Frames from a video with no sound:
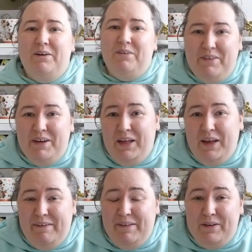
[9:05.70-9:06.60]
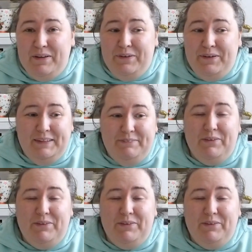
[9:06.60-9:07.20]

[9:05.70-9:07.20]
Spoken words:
I'm sorry if you can hear a load of noise.